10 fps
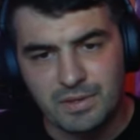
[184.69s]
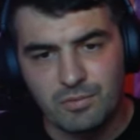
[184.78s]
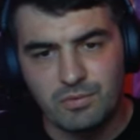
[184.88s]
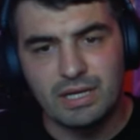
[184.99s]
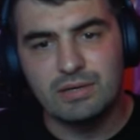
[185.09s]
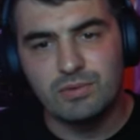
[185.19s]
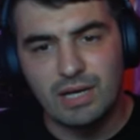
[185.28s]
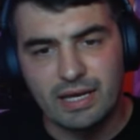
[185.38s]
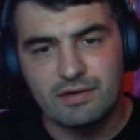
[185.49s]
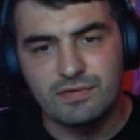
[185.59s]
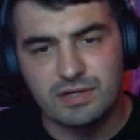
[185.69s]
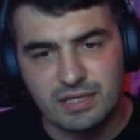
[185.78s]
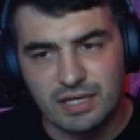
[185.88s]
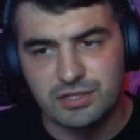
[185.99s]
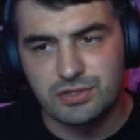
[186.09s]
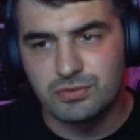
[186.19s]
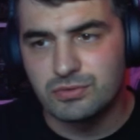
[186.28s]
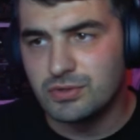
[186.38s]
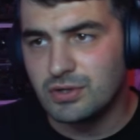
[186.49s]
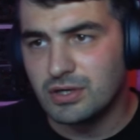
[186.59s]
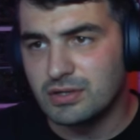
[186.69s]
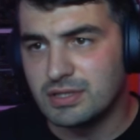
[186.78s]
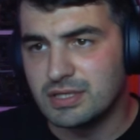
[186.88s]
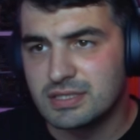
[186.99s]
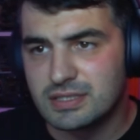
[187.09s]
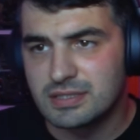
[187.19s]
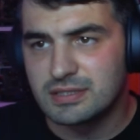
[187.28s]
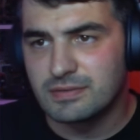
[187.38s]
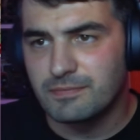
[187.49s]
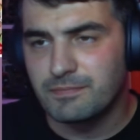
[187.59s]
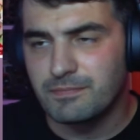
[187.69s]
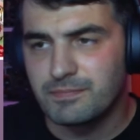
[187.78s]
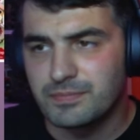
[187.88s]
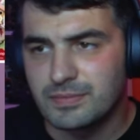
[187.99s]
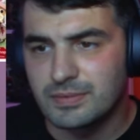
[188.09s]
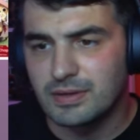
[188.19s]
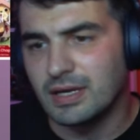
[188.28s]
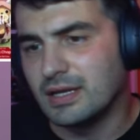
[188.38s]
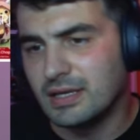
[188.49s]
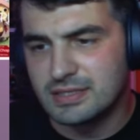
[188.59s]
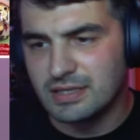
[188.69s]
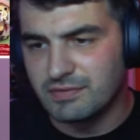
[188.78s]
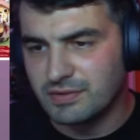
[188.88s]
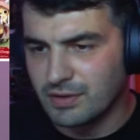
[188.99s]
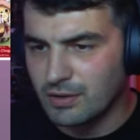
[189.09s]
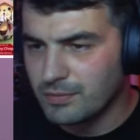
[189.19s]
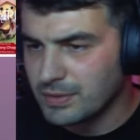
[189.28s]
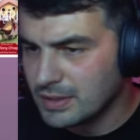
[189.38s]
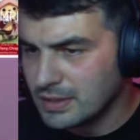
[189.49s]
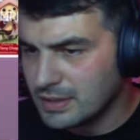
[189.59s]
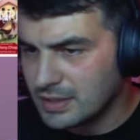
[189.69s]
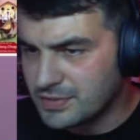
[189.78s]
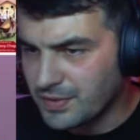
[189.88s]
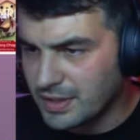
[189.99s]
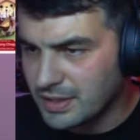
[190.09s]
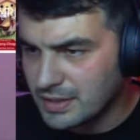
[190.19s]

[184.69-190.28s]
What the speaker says: When will I ever attach 2 Dawn on this? Okay, let's leave it for now. It's fine.